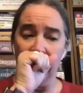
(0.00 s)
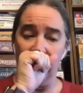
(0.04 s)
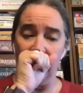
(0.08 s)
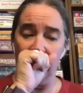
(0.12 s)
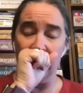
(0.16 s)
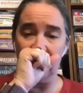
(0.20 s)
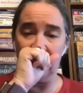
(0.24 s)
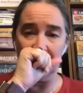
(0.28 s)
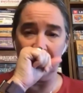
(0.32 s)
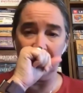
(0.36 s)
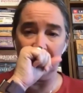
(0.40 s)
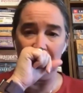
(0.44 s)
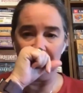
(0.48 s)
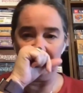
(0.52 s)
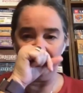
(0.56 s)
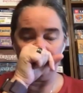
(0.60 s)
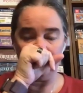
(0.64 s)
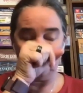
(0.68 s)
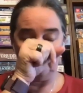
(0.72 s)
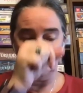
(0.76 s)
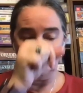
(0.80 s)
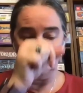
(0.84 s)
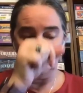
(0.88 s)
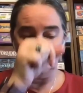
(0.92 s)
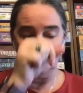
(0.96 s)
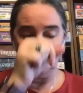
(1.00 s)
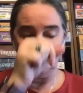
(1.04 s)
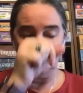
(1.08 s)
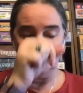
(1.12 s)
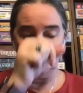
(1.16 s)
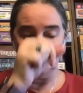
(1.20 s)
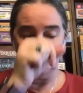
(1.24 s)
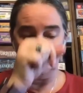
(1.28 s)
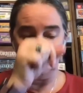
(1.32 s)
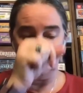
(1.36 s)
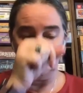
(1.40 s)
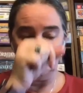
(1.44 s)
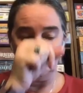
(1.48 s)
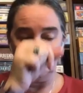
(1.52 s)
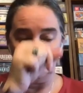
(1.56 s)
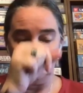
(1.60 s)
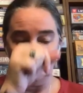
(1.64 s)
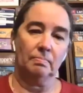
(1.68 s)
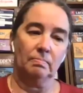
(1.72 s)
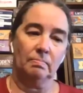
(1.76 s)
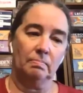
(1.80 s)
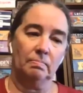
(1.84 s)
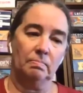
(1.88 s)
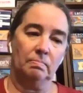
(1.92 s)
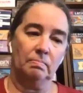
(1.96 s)
when you run your blog
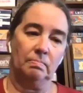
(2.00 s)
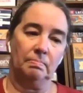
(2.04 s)
post